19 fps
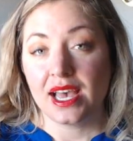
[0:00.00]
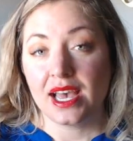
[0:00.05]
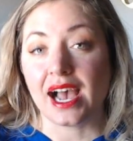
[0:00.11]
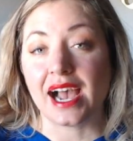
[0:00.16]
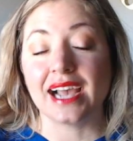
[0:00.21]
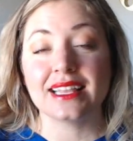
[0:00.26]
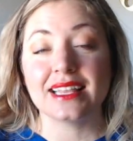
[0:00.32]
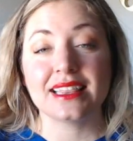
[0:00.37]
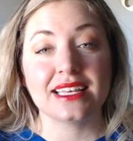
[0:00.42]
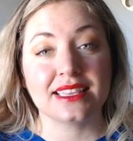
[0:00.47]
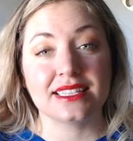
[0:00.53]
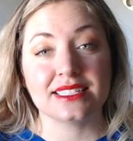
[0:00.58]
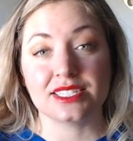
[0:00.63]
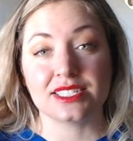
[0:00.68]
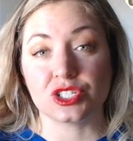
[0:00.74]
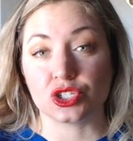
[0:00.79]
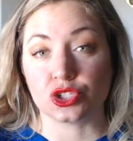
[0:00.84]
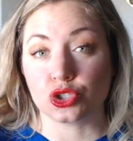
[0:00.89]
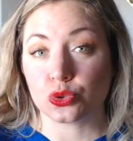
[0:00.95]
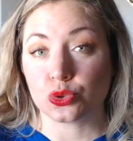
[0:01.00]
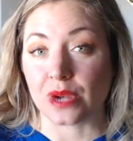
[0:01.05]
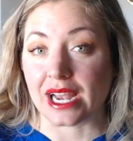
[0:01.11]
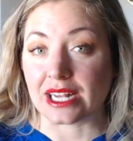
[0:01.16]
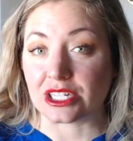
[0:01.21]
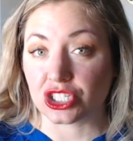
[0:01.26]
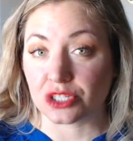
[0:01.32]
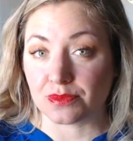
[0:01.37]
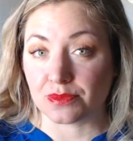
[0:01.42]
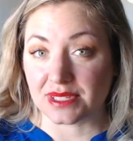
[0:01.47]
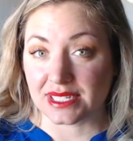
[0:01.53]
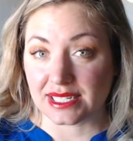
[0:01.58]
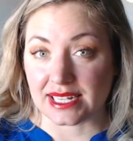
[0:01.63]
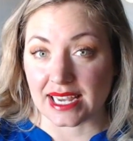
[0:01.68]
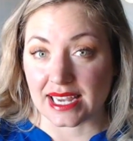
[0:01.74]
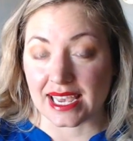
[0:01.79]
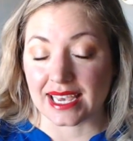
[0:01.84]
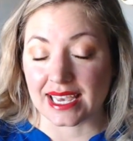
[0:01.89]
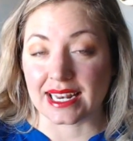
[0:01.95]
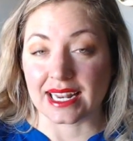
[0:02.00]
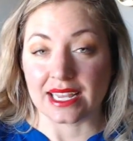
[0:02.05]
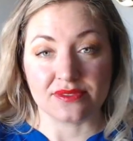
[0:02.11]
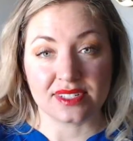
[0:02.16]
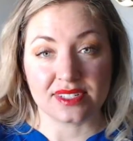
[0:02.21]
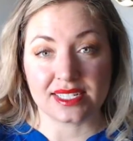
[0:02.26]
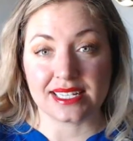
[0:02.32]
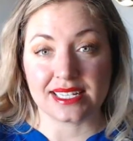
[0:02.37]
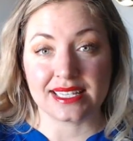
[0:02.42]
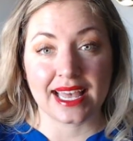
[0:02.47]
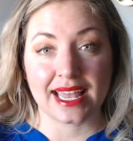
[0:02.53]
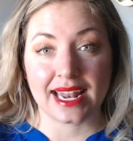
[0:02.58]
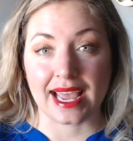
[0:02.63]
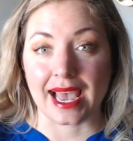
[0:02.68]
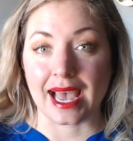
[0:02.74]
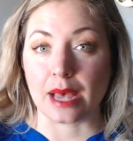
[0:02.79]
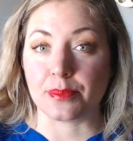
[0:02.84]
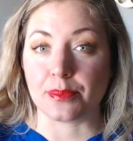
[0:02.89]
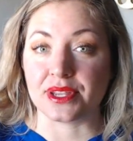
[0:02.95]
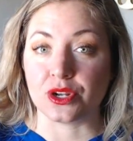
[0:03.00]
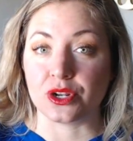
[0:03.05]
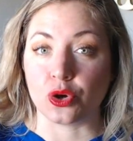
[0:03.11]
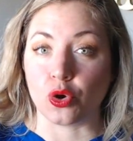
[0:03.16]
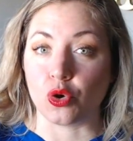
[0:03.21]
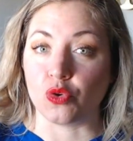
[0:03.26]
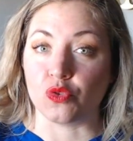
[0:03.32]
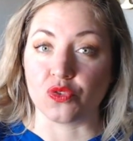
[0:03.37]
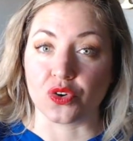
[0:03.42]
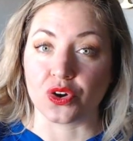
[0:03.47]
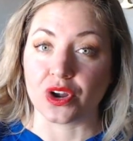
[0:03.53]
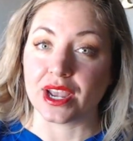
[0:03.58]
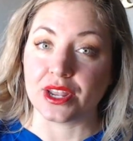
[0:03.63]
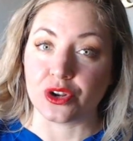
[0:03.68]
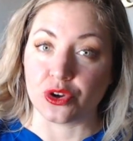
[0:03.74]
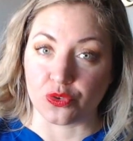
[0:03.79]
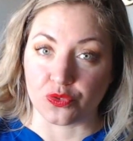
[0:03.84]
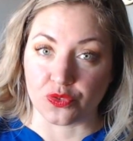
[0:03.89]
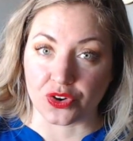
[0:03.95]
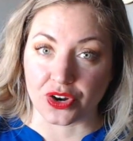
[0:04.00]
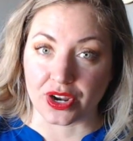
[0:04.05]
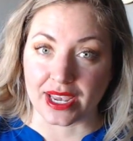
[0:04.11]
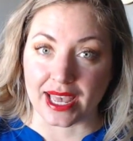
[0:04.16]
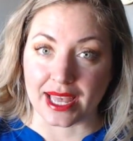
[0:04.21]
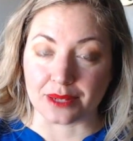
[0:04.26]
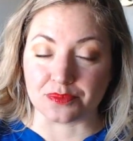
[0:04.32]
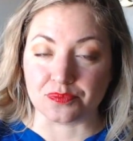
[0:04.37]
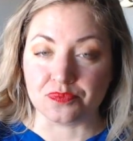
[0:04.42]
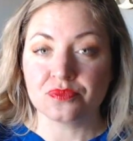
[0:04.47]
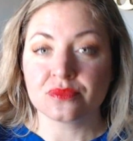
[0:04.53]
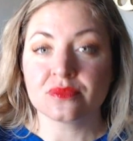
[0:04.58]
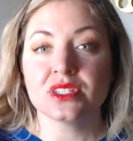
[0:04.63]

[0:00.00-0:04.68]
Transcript: I think this is a tragic mistake, and I've seen that happen over and over again.